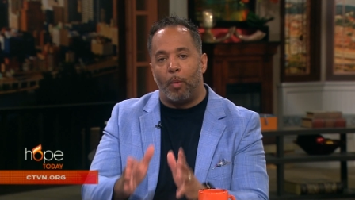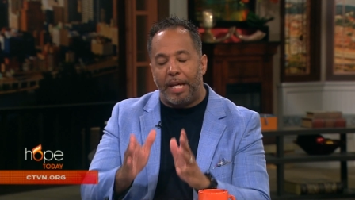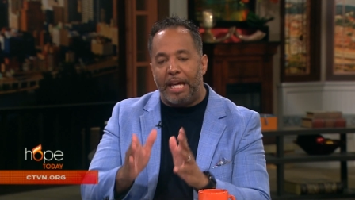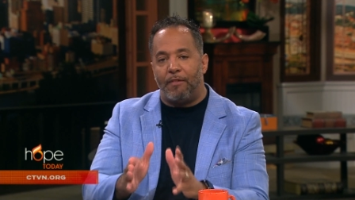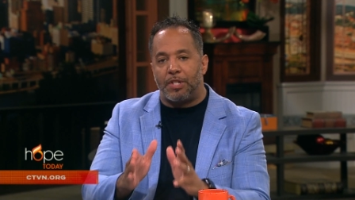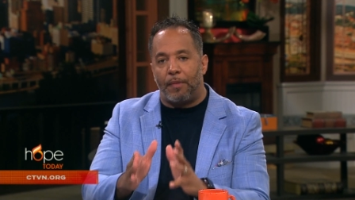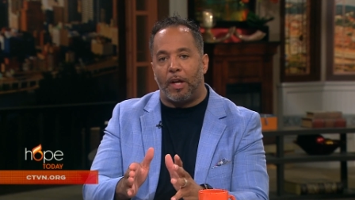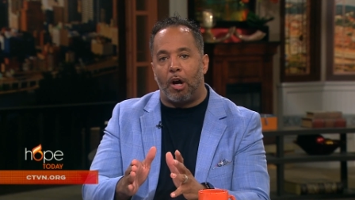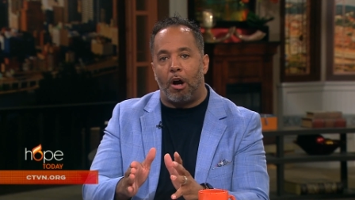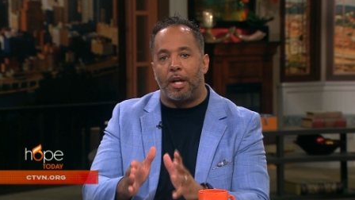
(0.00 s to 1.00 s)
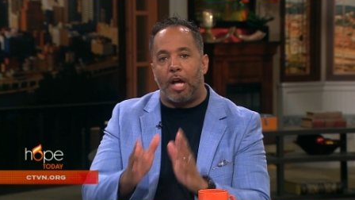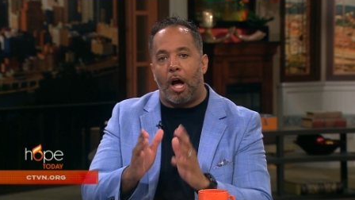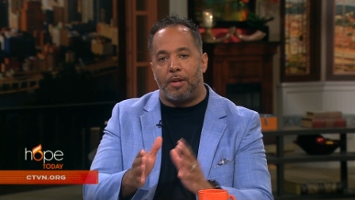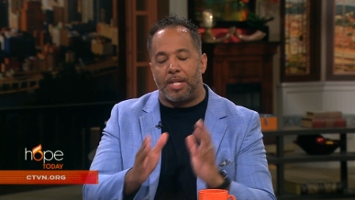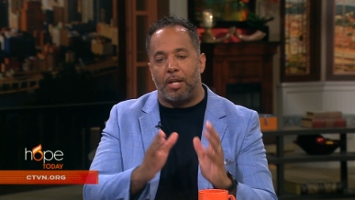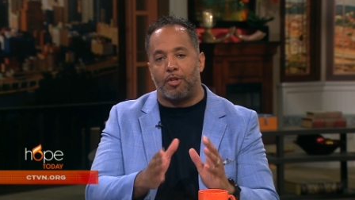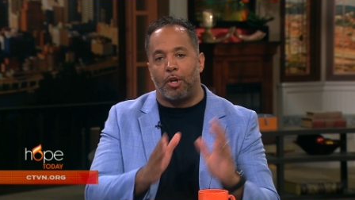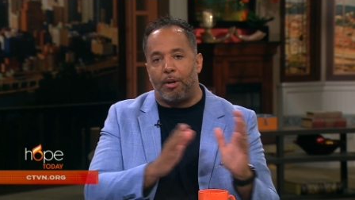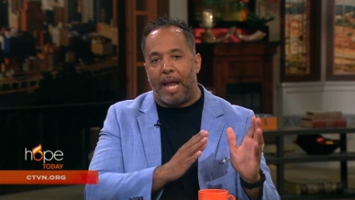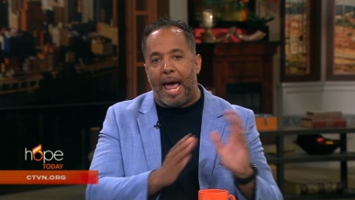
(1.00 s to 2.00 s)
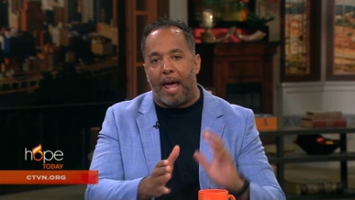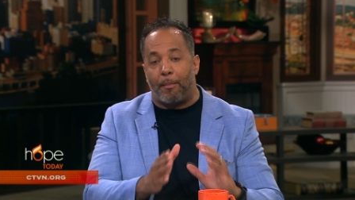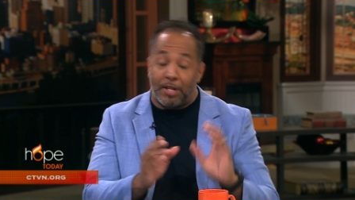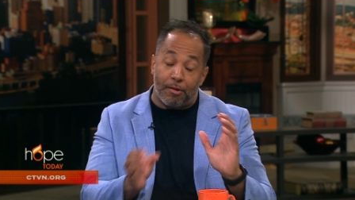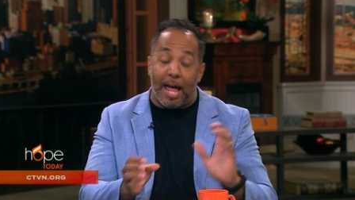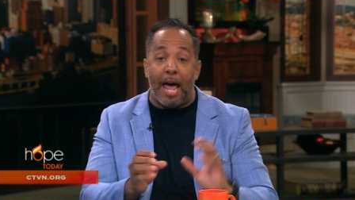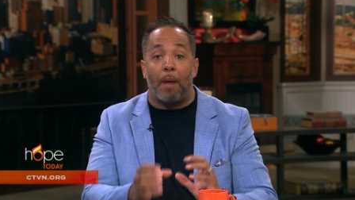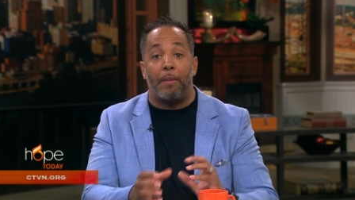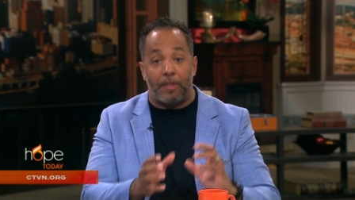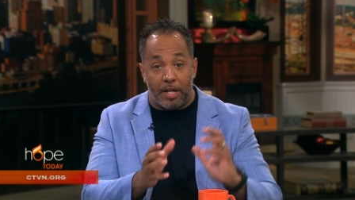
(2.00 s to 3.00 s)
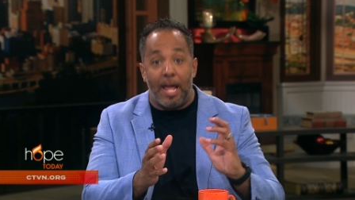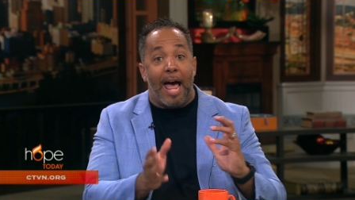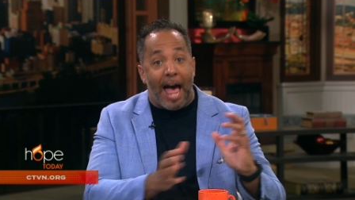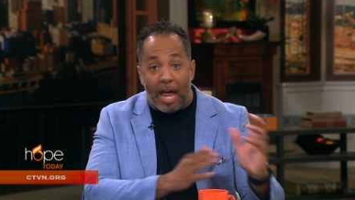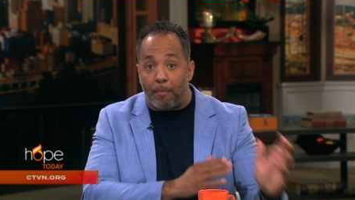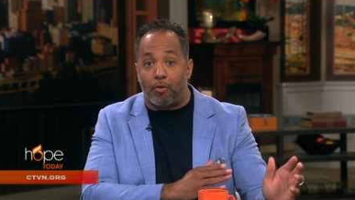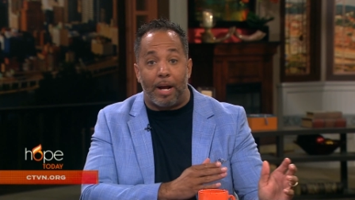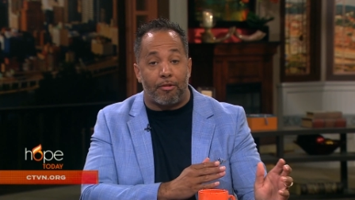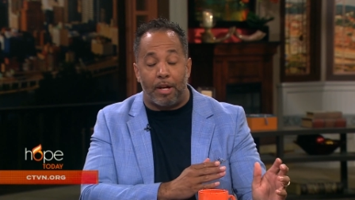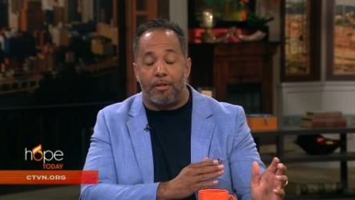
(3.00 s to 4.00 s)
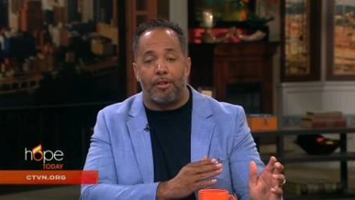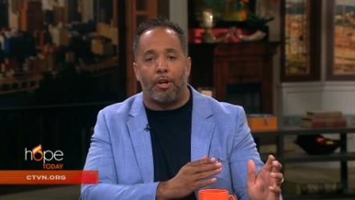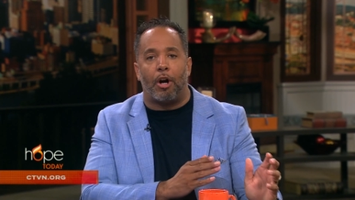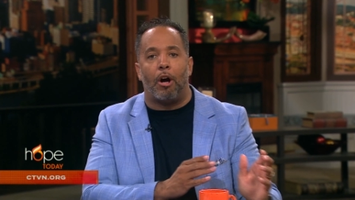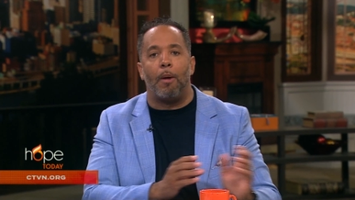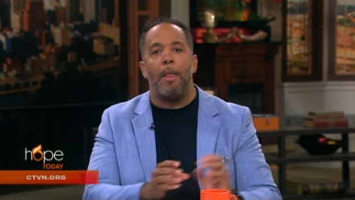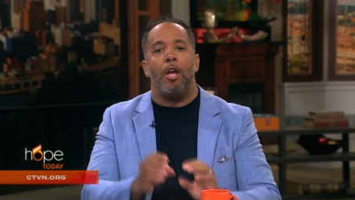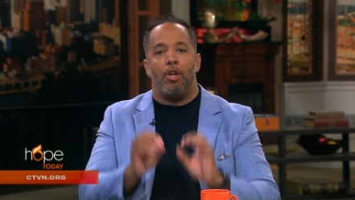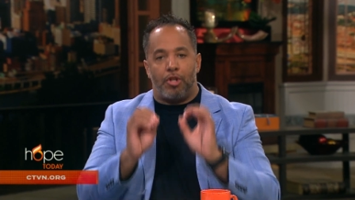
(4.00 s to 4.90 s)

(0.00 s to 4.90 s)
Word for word: When Eve is in the garden, God tells her and Adam, tells Adam, but then Adam translates it to her,